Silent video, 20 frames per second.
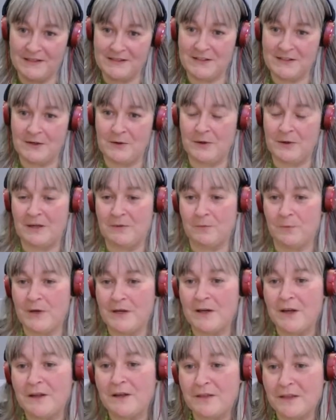So
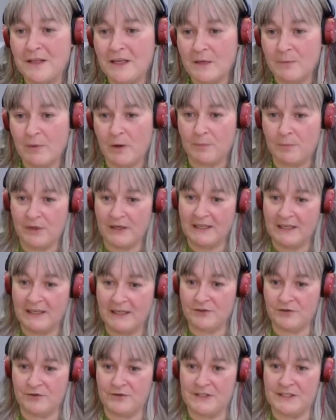when I think about
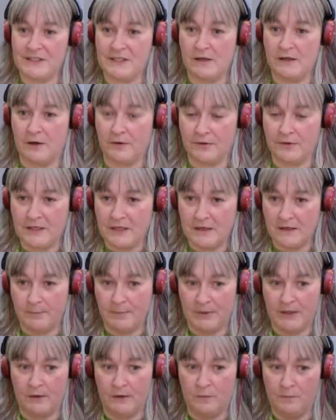biliteracy, I think
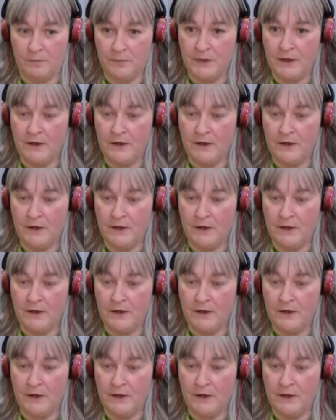about